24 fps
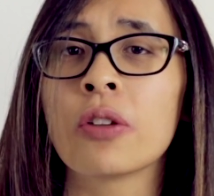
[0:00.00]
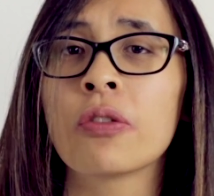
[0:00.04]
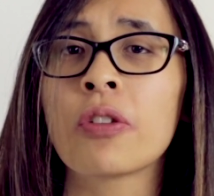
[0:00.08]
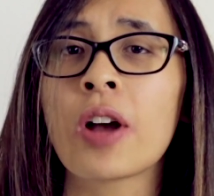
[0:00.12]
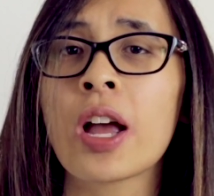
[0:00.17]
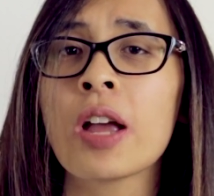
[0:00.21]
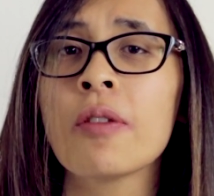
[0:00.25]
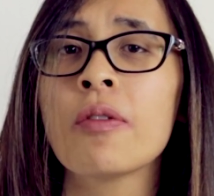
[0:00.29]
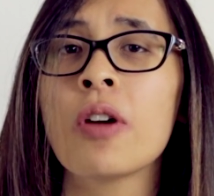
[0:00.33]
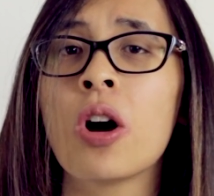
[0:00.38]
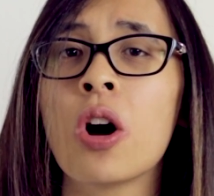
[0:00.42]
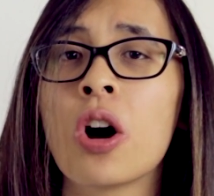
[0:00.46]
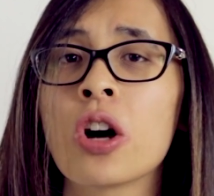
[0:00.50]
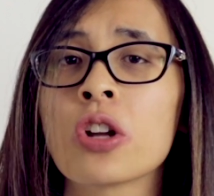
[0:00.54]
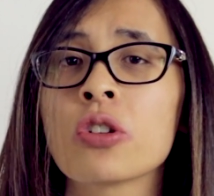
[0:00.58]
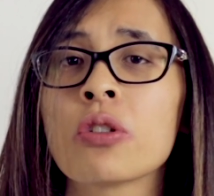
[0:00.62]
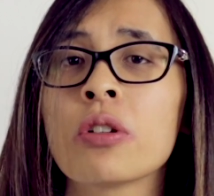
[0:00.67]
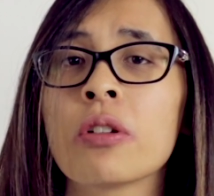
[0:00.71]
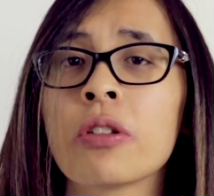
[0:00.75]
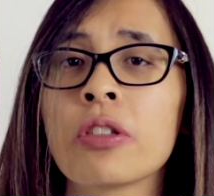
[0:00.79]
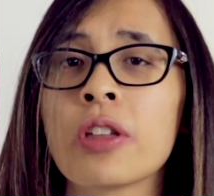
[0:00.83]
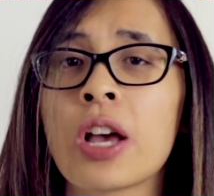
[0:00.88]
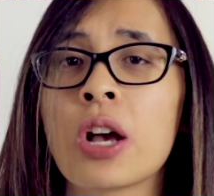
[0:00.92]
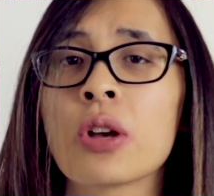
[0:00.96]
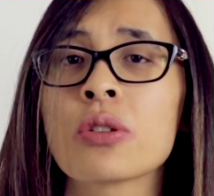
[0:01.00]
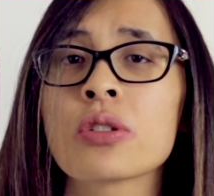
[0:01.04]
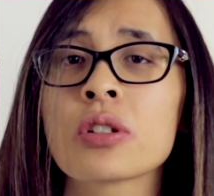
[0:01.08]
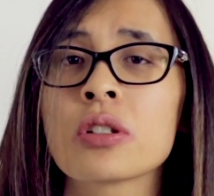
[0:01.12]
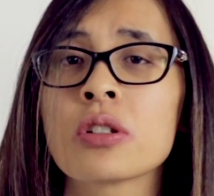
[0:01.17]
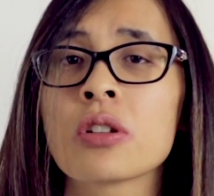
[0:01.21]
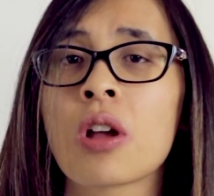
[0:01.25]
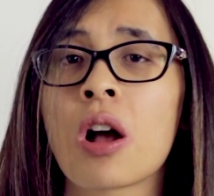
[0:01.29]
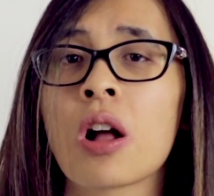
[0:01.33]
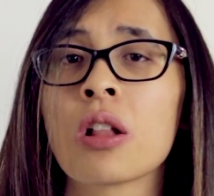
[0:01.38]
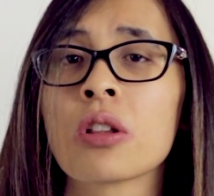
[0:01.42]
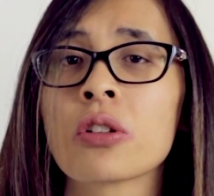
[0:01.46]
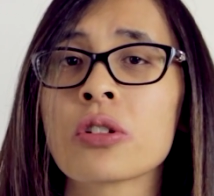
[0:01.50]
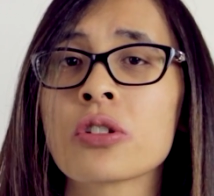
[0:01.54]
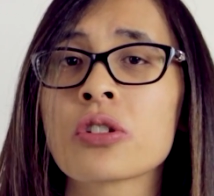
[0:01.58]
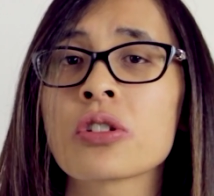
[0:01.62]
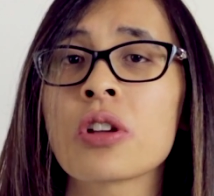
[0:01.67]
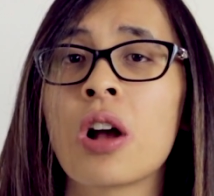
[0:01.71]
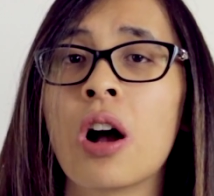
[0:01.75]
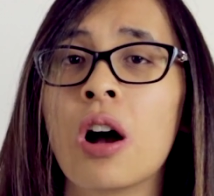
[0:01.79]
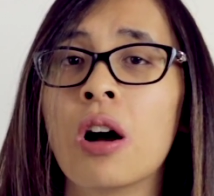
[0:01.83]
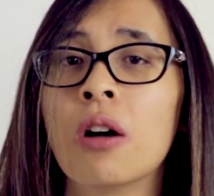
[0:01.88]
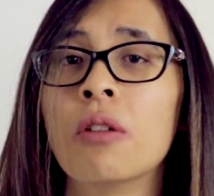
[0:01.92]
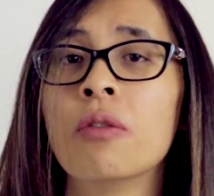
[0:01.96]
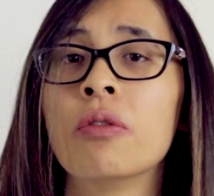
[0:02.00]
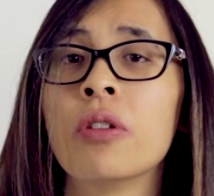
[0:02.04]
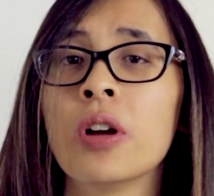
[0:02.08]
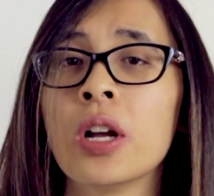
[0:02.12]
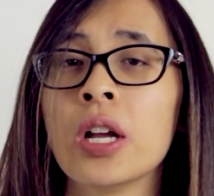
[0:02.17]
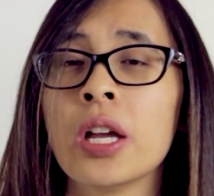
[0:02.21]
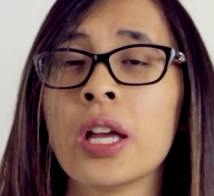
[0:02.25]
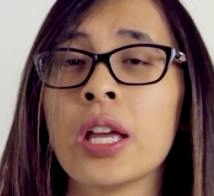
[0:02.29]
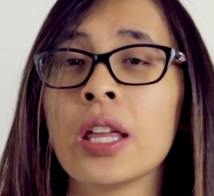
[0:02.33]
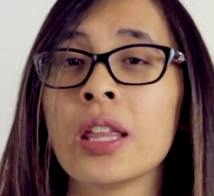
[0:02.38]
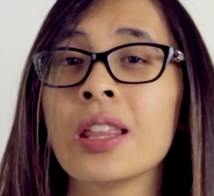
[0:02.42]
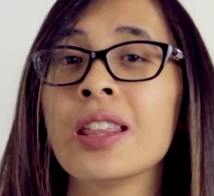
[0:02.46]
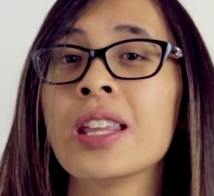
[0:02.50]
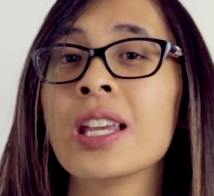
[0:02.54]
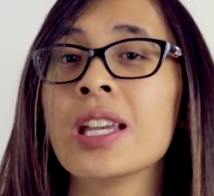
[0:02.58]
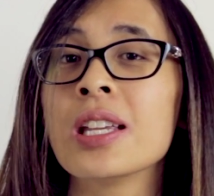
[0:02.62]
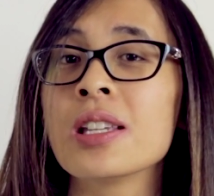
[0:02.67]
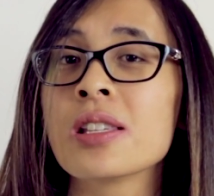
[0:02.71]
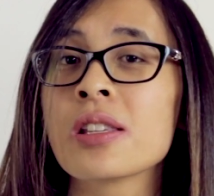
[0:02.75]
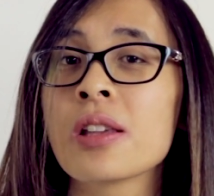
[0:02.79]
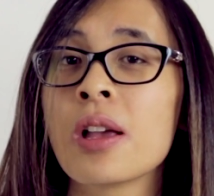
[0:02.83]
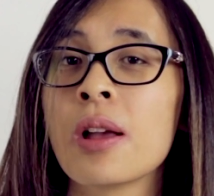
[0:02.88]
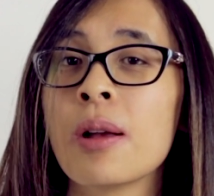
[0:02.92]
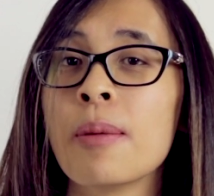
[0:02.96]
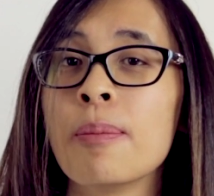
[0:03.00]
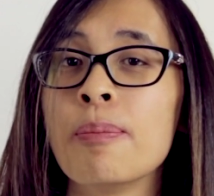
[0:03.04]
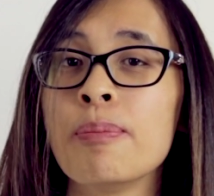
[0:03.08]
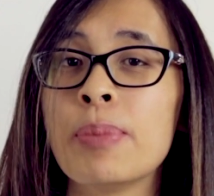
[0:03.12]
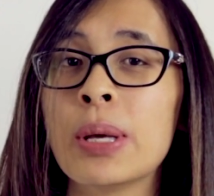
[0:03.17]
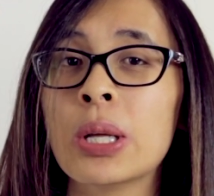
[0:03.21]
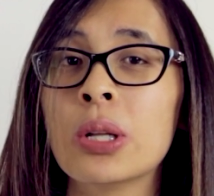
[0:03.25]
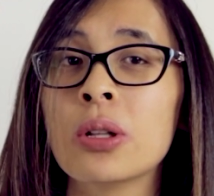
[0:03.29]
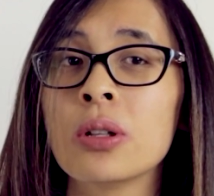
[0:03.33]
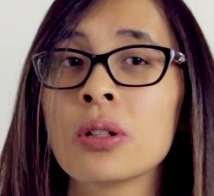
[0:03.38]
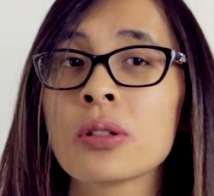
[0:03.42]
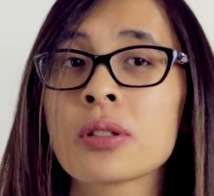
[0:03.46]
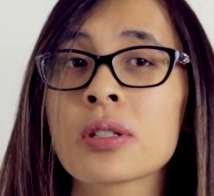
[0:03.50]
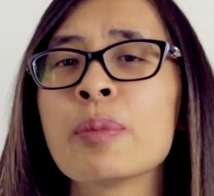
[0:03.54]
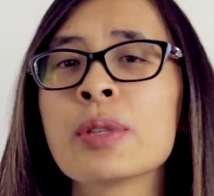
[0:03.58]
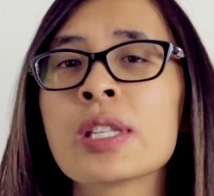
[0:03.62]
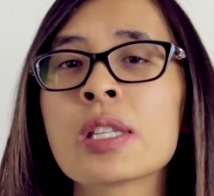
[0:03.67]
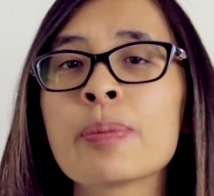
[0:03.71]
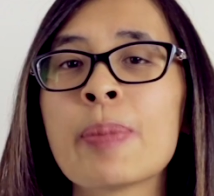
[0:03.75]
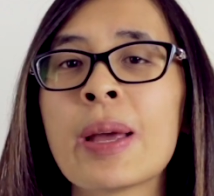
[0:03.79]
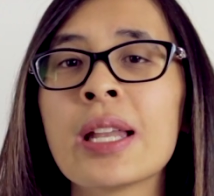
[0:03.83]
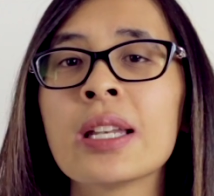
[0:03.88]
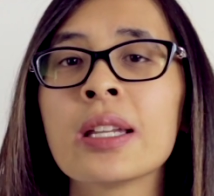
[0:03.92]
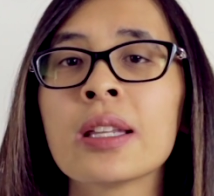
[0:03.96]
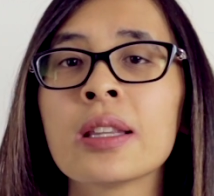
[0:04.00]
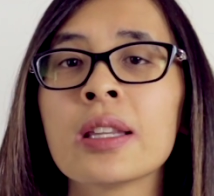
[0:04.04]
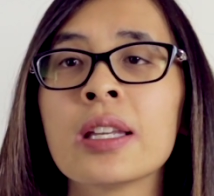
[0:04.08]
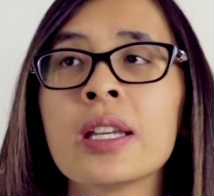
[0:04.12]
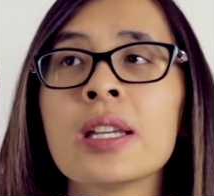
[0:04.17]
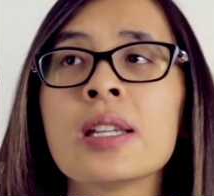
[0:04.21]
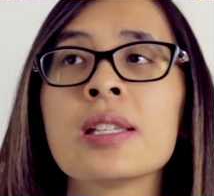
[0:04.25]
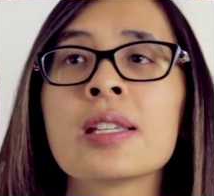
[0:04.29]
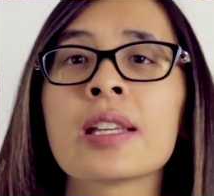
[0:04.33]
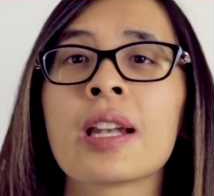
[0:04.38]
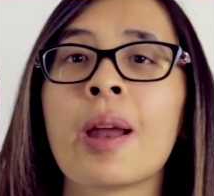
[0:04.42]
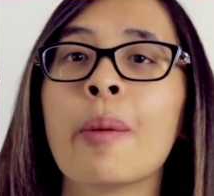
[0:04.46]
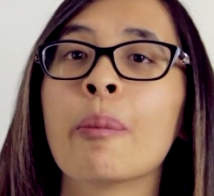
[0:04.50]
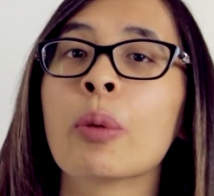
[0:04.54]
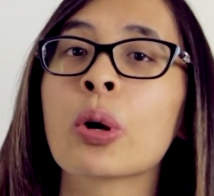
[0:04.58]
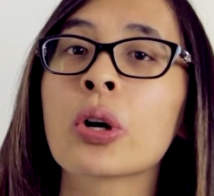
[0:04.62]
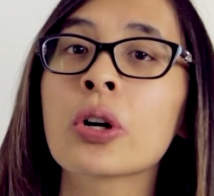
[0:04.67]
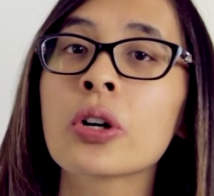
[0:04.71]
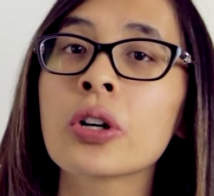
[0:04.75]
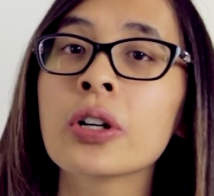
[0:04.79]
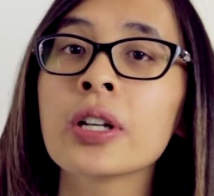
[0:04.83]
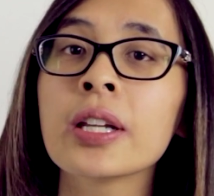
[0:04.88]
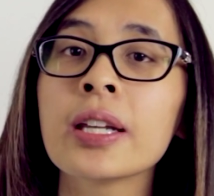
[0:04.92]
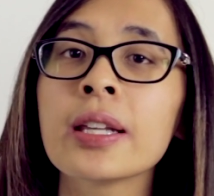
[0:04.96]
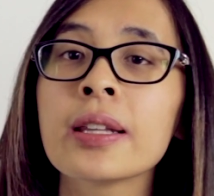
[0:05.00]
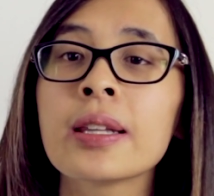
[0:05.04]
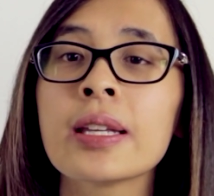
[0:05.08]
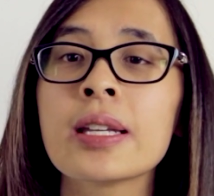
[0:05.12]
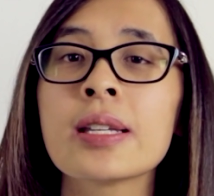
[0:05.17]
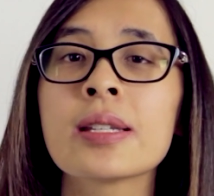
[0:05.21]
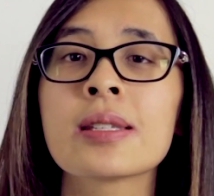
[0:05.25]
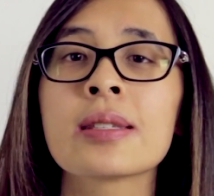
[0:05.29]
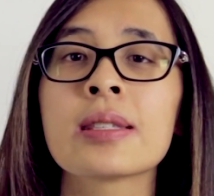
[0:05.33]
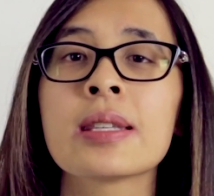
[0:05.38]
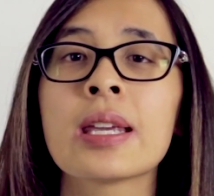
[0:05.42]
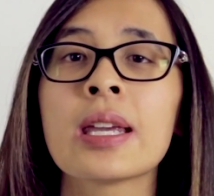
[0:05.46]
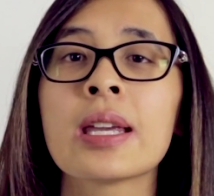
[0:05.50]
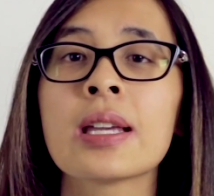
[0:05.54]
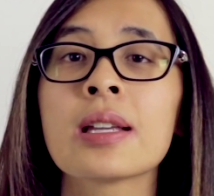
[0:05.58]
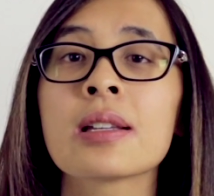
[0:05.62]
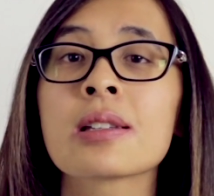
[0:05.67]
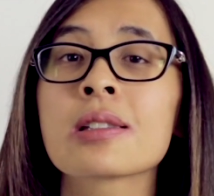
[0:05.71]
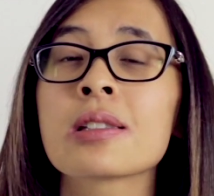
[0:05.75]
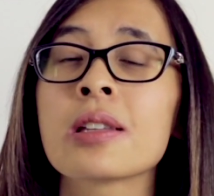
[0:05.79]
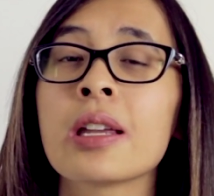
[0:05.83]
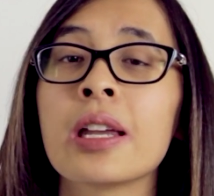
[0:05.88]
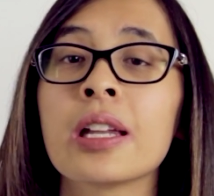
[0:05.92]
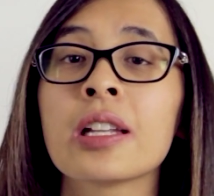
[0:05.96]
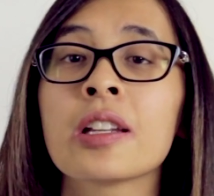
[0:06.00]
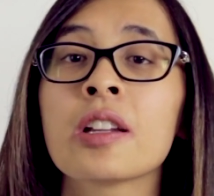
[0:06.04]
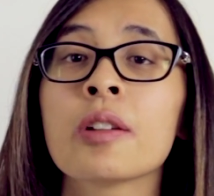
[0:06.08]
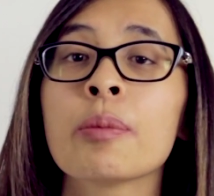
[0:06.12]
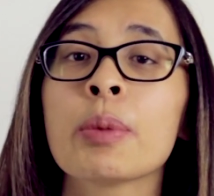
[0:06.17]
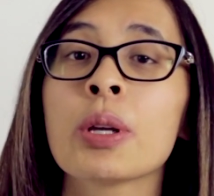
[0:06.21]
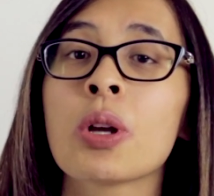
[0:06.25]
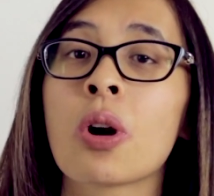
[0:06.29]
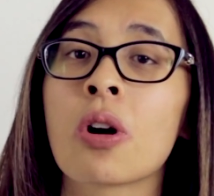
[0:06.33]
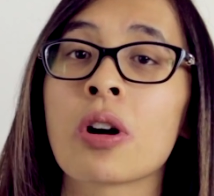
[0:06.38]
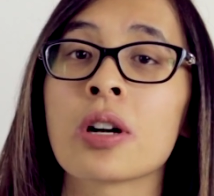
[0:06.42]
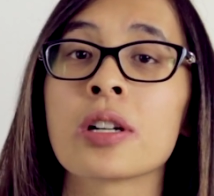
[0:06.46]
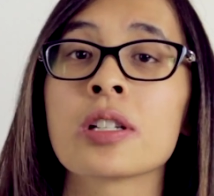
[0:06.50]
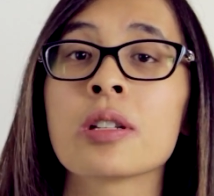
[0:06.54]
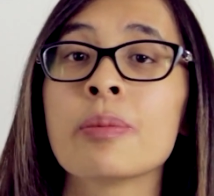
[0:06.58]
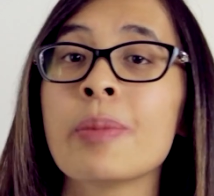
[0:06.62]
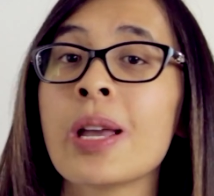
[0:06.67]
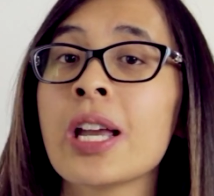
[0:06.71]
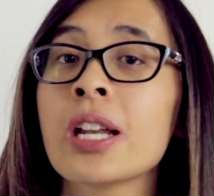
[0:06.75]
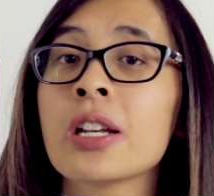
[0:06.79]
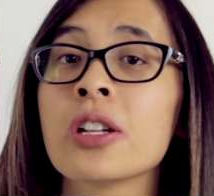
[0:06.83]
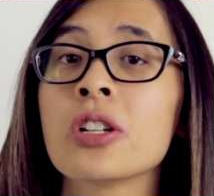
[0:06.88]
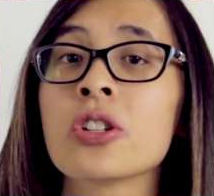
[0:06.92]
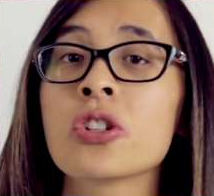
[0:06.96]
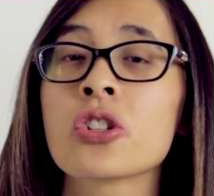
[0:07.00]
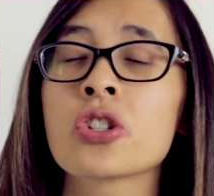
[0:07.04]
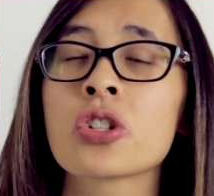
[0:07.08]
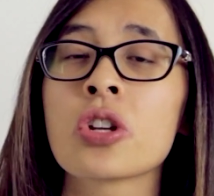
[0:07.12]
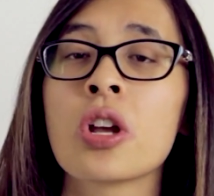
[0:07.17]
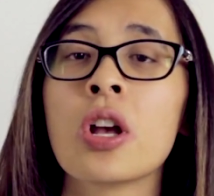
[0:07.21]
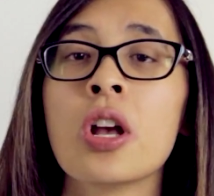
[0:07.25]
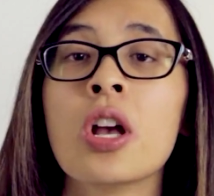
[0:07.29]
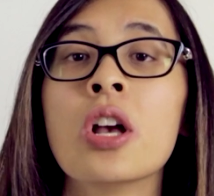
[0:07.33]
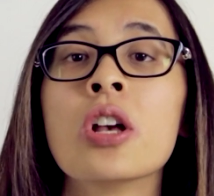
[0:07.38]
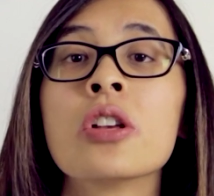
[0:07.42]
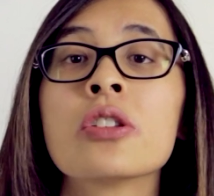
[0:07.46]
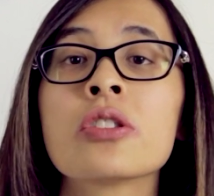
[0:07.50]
If I have $100,000 of these bills and I'm spending these and I'm earning these things, it can be hard to manage.